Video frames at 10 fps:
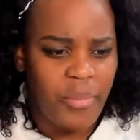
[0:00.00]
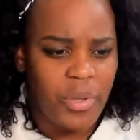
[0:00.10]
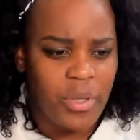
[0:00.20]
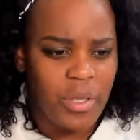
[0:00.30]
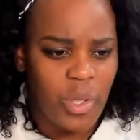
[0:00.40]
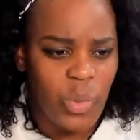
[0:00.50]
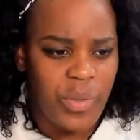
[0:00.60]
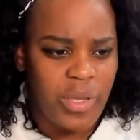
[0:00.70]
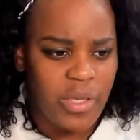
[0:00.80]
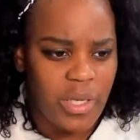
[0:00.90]

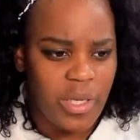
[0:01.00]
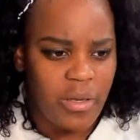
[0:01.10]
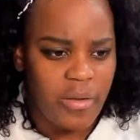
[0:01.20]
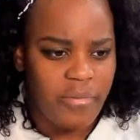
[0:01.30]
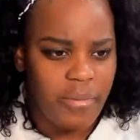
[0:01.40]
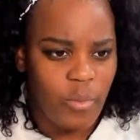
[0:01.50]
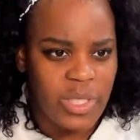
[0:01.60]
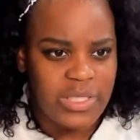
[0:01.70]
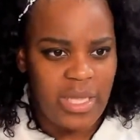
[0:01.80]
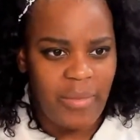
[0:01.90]
open the,
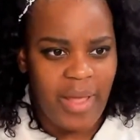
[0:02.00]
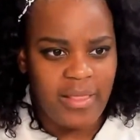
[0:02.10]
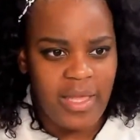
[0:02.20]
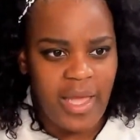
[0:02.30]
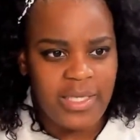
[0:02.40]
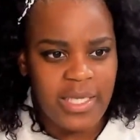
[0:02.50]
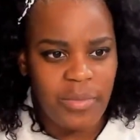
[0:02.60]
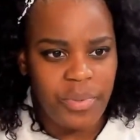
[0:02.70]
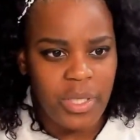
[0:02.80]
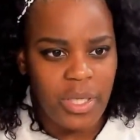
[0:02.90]
what's the name? I think I
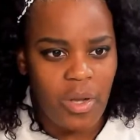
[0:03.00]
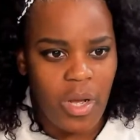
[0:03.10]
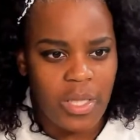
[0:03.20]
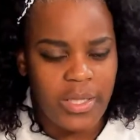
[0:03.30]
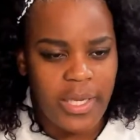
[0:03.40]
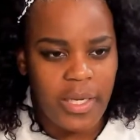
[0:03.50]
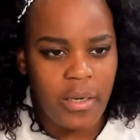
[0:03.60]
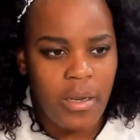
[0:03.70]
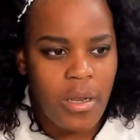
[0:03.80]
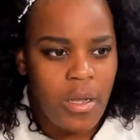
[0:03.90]
did put it on
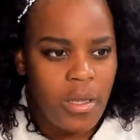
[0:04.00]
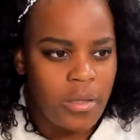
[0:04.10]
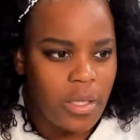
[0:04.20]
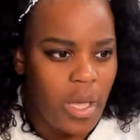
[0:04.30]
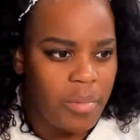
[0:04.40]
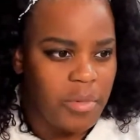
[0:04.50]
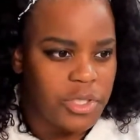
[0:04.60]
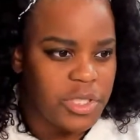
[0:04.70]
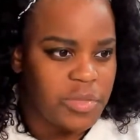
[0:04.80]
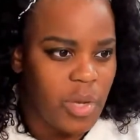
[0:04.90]
there. The Complement
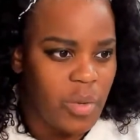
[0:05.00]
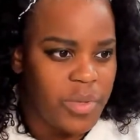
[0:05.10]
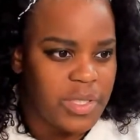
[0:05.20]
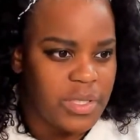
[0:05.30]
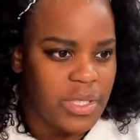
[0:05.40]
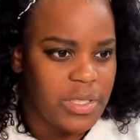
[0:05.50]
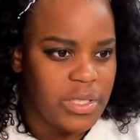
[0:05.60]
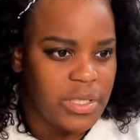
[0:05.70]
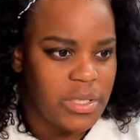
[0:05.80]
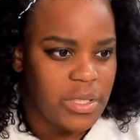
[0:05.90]
Your Small
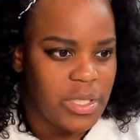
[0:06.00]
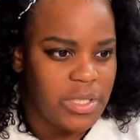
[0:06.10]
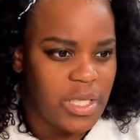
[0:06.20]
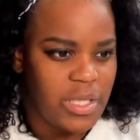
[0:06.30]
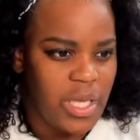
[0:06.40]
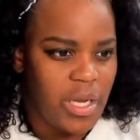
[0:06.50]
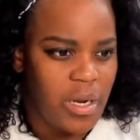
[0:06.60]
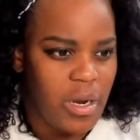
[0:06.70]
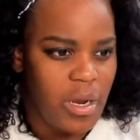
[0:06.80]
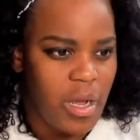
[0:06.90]
Business. Is it
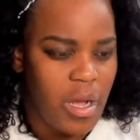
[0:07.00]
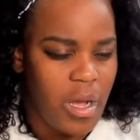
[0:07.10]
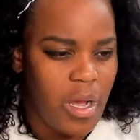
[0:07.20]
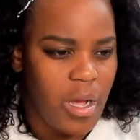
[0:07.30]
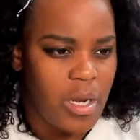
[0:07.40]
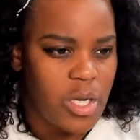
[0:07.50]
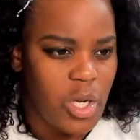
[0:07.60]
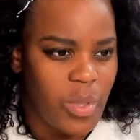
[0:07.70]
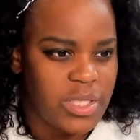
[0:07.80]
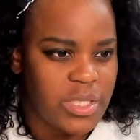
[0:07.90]
there? No, it's